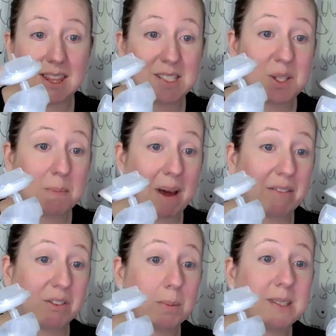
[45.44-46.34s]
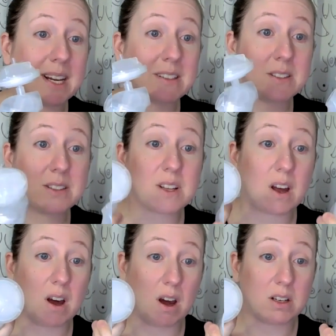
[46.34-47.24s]
these two backflow protectors
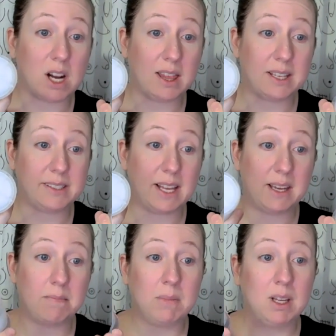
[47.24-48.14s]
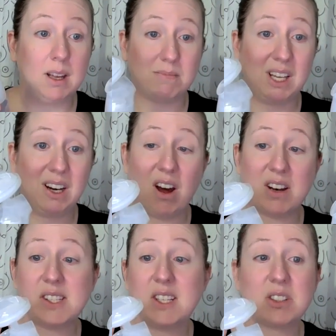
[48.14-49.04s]
are not the same. It
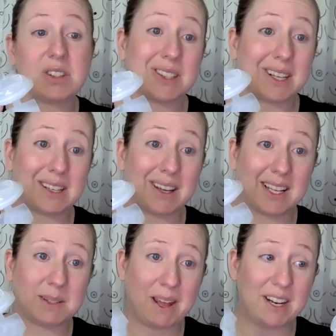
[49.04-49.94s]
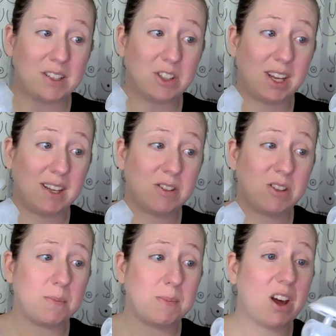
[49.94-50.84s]
honestly just looked like a cosmetic change,
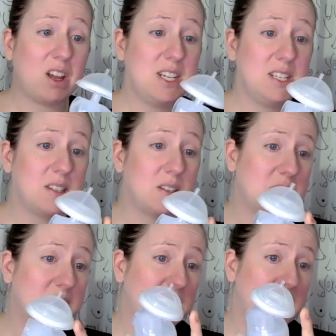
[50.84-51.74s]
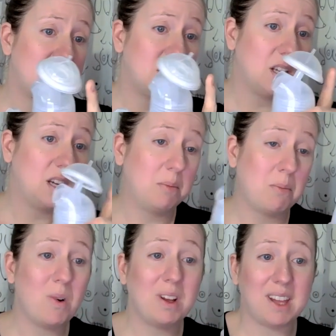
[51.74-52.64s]
to be honest. This is
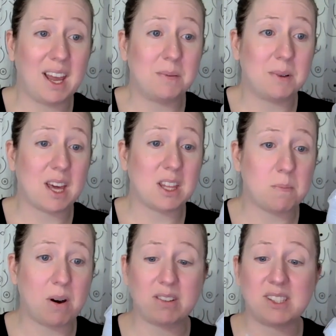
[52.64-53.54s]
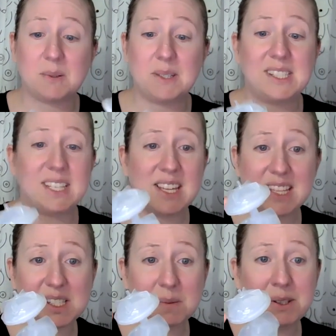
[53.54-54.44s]
more in line with other parts that we see.
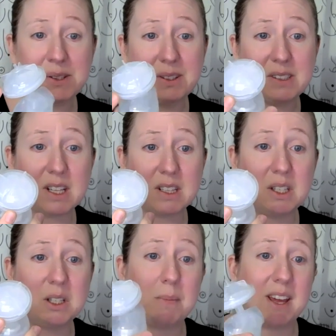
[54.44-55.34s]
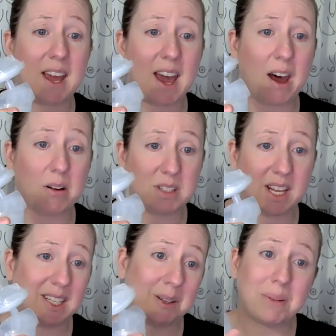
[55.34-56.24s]
This one looked a little bit
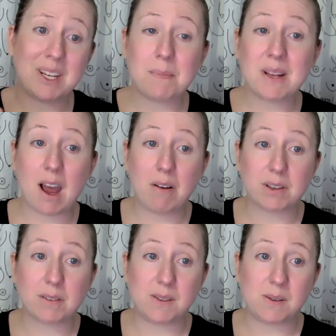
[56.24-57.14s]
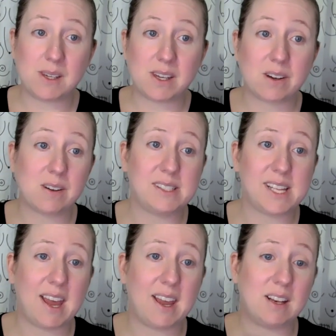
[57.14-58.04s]
outdated, but it had been out for a few years
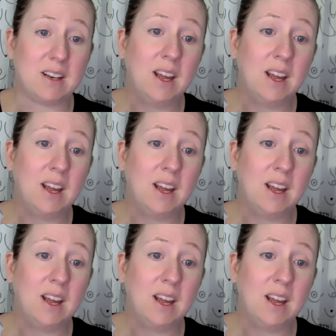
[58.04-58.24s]
and